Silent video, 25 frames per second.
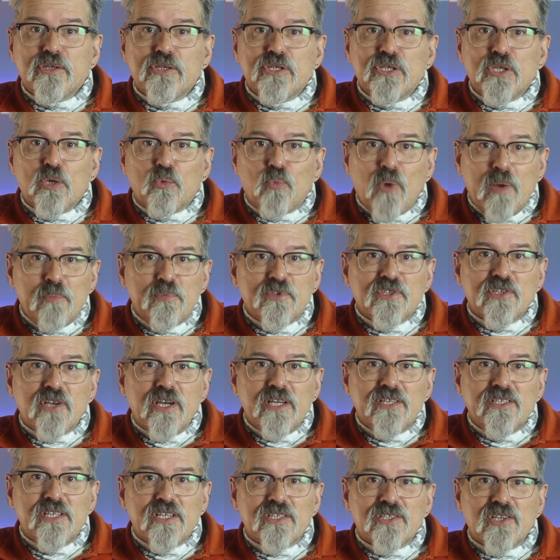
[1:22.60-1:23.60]
The
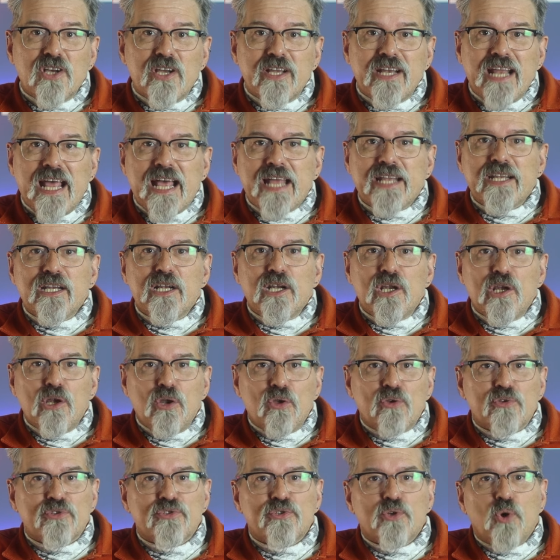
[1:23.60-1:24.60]
website design hadn't
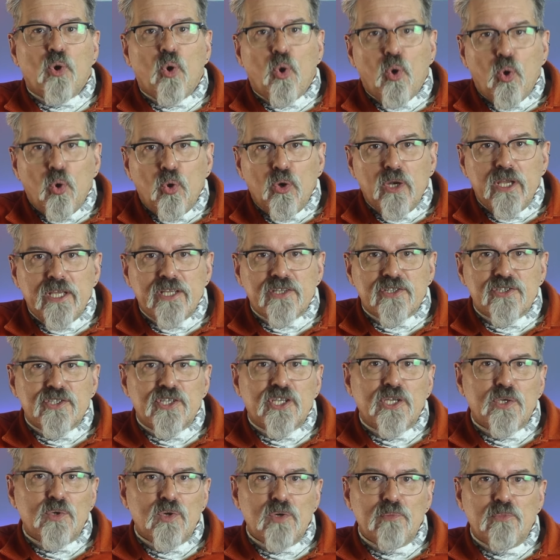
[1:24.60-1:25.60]
lost all its
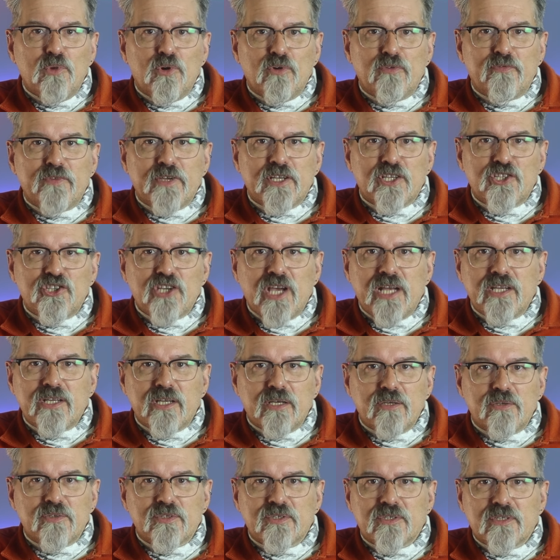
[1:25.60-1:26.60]
skeuomorphic
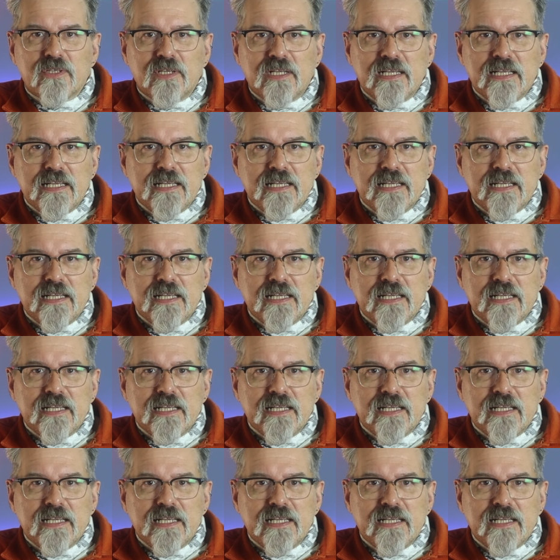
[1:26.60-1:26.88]
shadows,